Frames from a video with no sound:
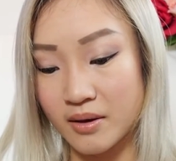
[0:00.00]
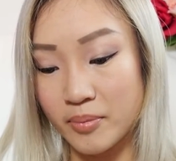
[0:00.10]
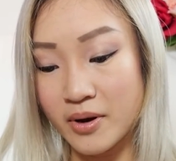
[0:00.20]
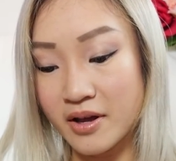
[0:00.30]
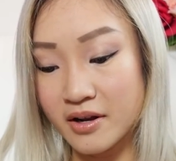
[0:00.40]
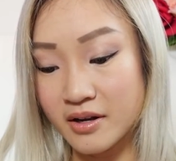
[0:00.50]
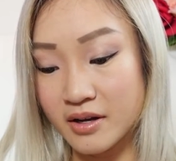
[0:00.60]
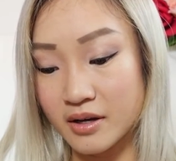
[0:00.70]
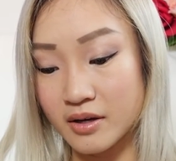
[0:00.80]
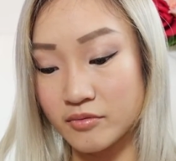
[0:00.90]

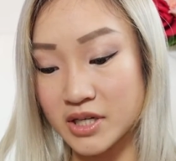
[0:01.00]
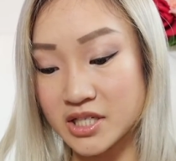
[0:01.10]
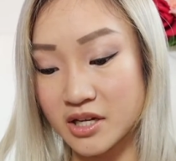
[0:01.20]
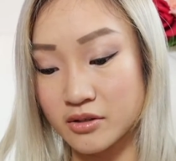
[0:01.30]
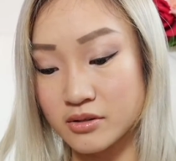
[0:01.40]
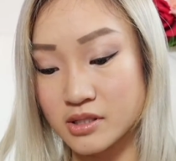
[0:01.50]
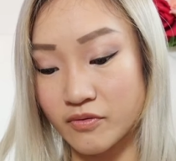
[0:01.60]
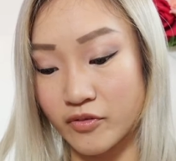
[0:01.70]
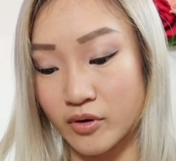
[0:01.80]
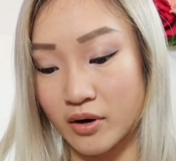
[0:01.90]
pen retails
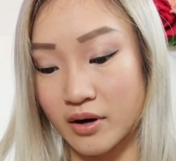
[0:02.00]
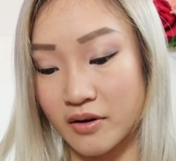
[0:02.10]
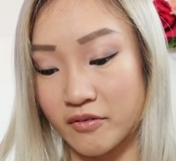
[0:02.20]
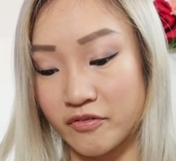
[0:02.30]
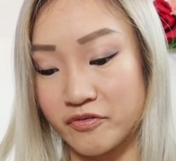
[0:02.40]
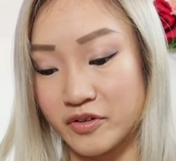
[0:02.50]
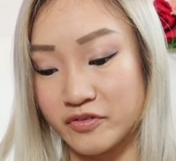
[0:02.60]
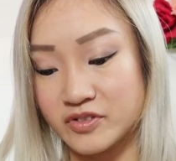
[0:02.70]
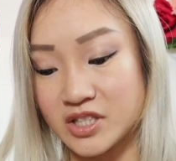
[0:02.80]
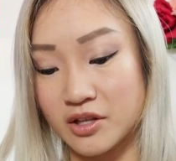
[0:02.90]
for
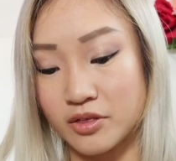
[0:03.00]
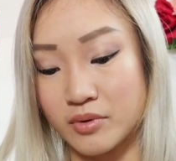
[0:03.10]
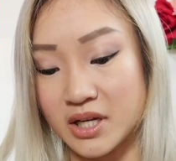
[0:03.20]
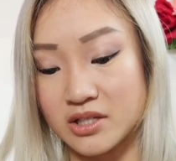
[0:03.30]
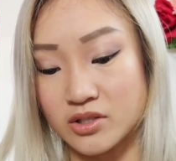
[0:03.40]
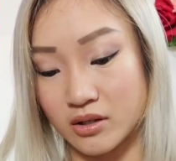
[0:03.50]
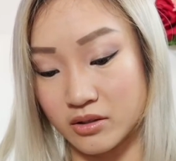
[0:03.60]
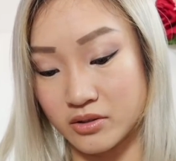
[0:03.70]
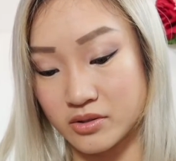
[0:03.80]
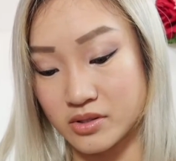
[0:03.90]

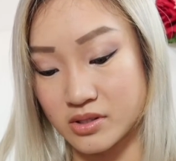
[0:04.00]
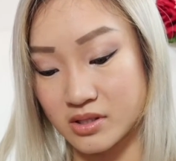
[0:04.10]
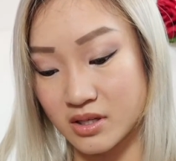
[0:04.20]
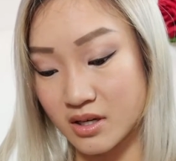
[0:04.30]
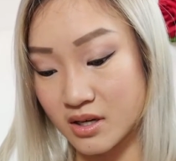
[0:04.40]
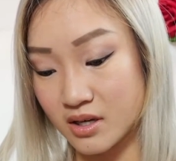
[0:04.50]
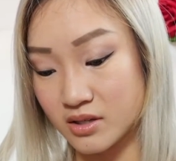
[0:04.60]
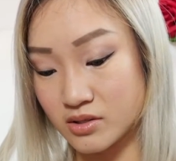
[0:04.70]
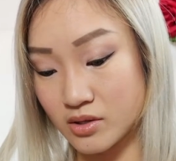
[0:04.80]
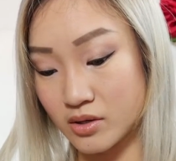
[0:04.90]
$53.
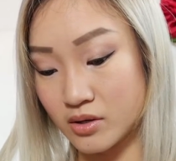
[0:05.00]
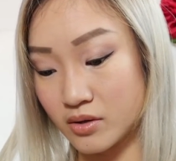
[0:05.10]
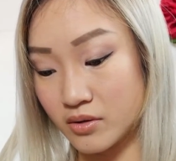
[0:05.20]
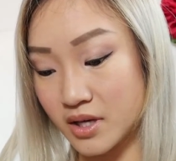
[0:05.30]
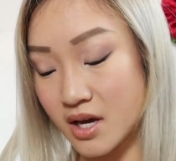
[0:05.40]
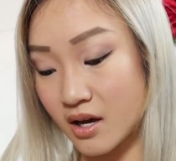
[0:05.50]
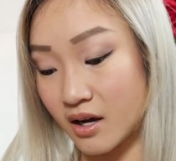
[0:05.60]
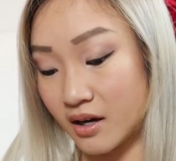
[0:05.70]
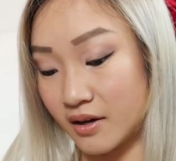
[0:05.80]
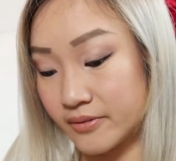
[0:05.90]
So
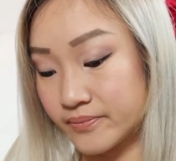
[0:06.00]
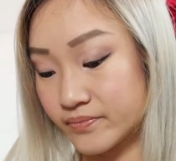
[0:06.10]
yeah,